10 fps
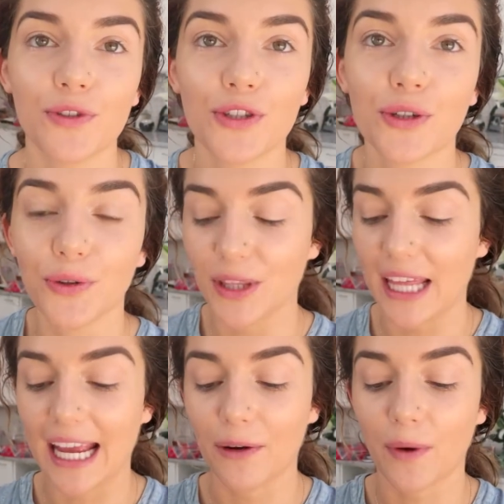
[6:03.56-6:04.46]
to
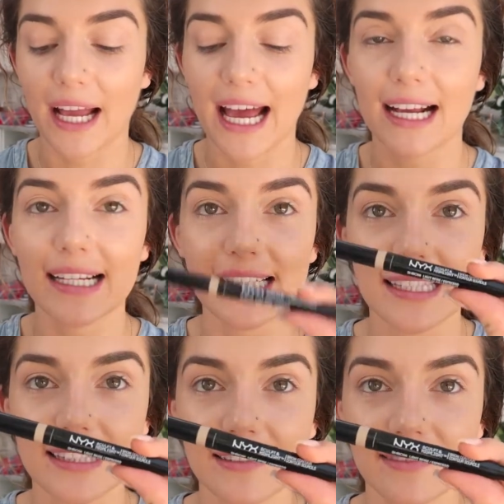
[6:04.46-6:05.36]
the NYX
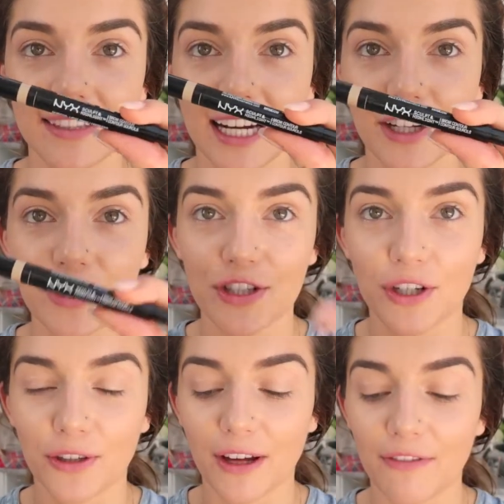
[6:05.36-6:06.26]
that I just
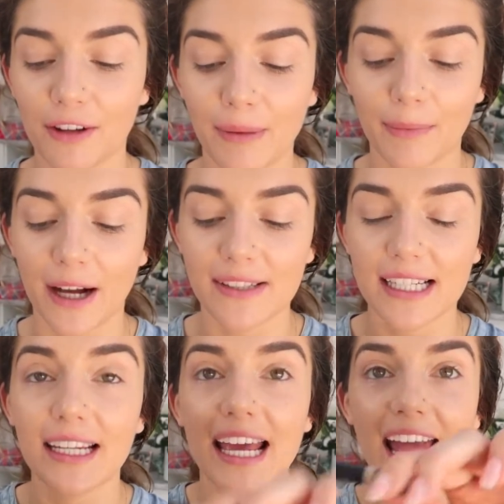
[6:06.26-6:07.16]
showed you I filled my brows
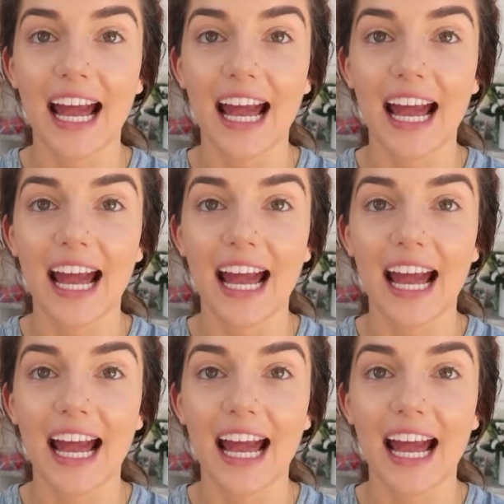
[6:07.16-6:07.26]
in,